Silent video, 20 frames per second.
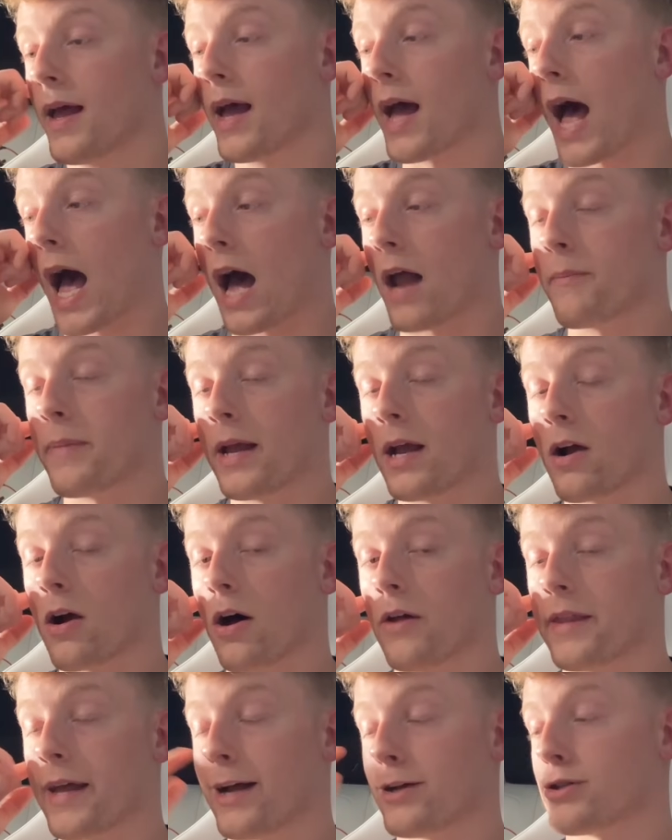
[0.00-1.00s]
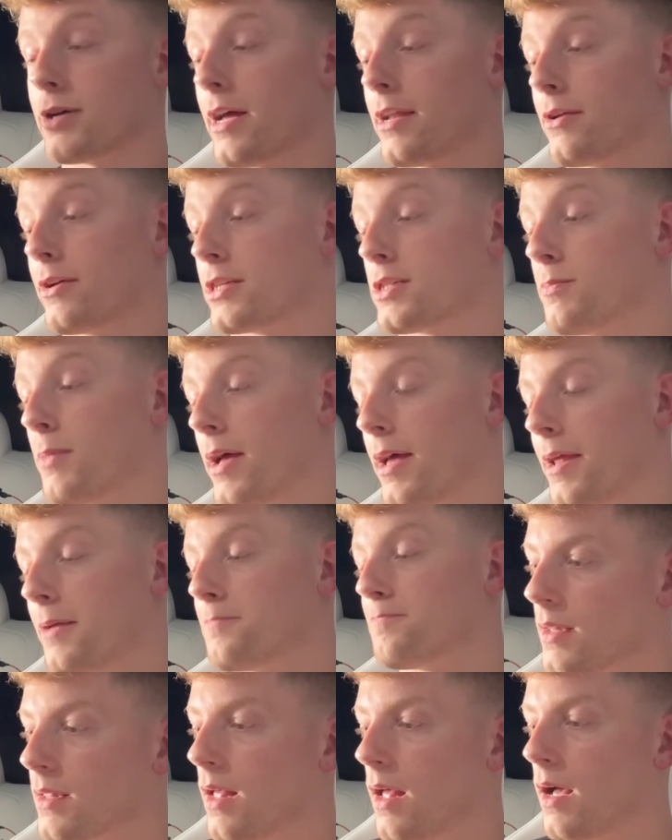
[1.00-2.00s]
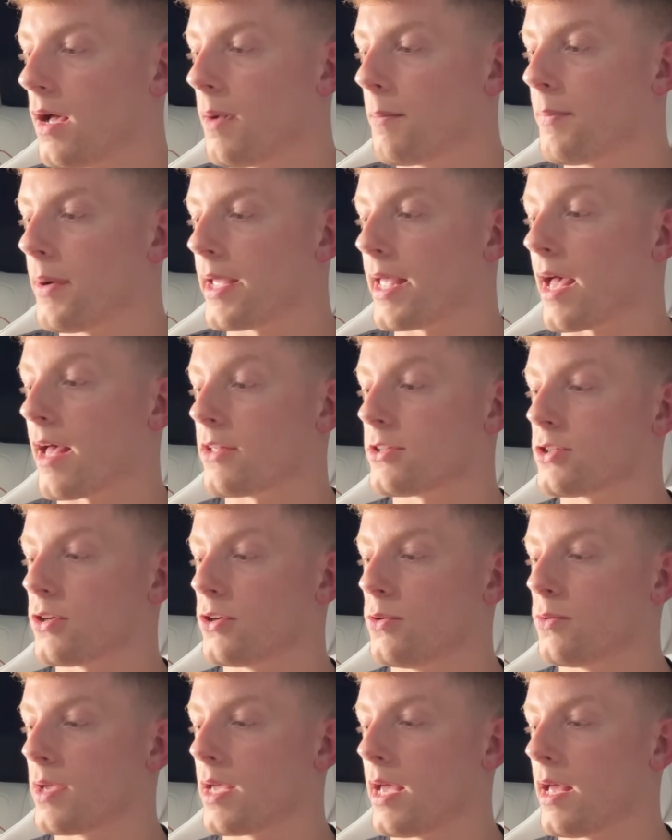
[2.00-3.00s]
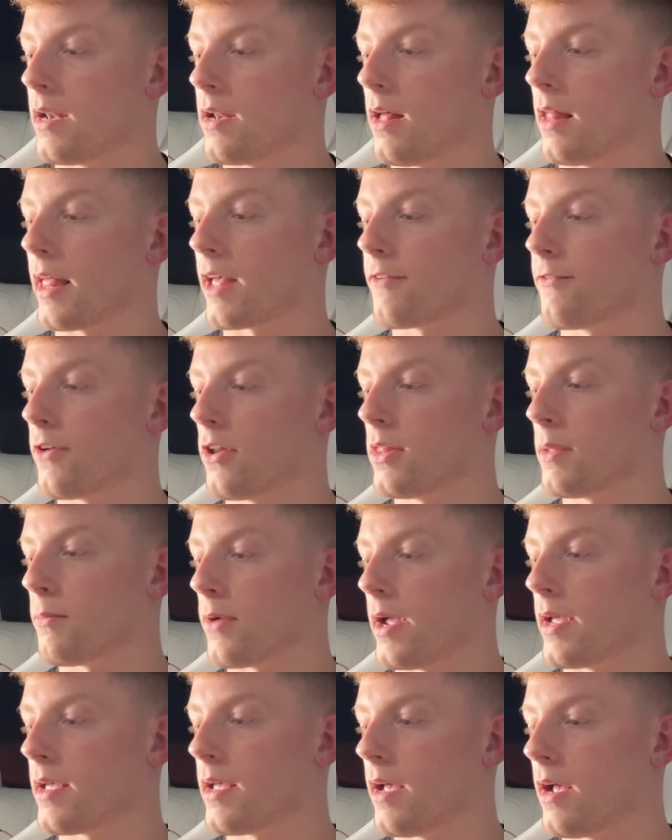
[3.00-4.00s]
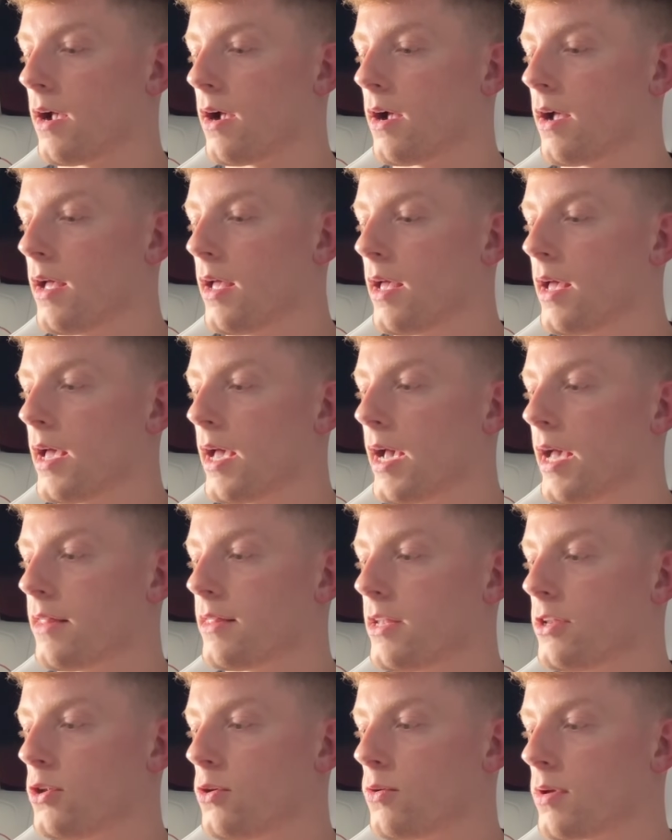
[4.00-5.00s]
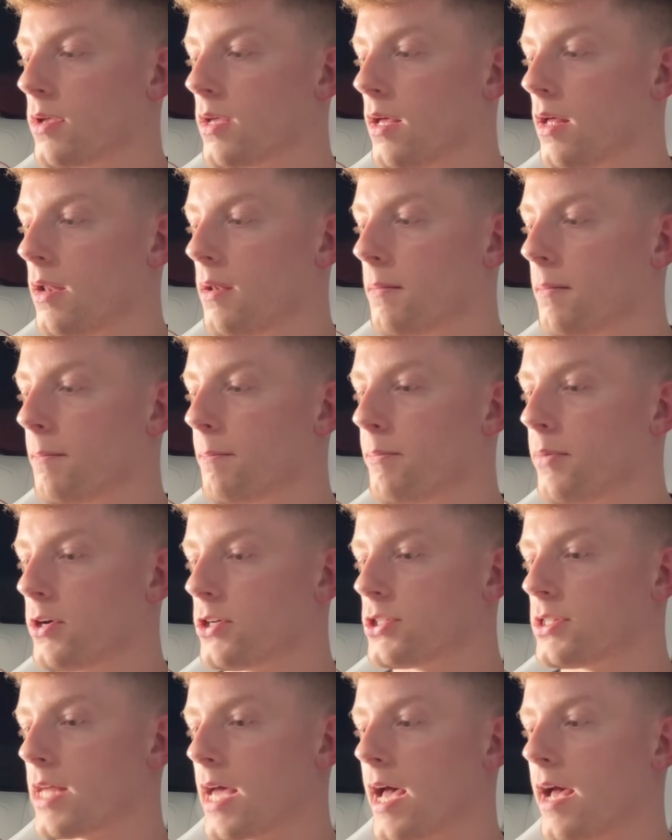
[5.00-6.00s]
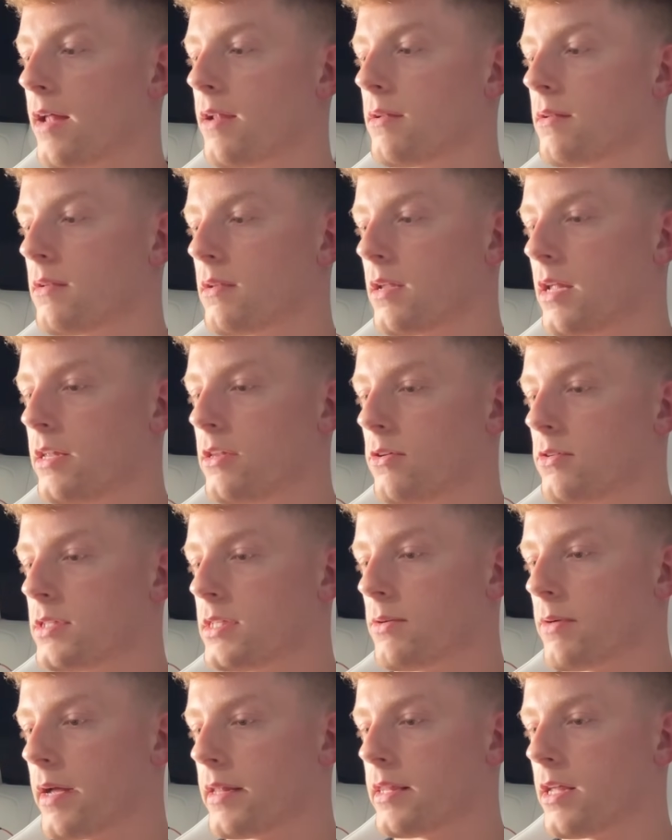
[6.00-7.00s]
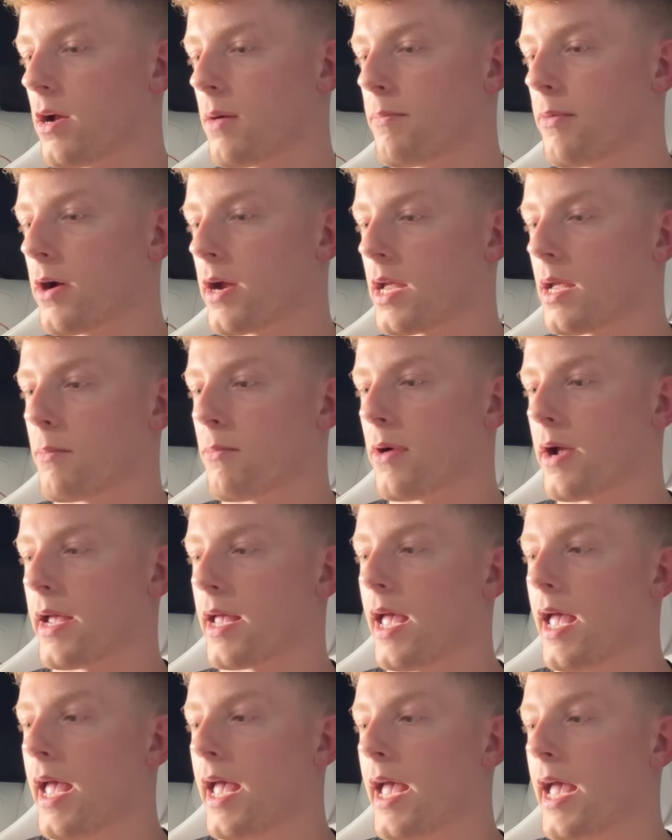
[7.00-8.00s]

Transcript: I'd be here all day trying to explain it. But yeah, so you can like foot on the brake here, and then you can push that, and you'll see right there parking brake.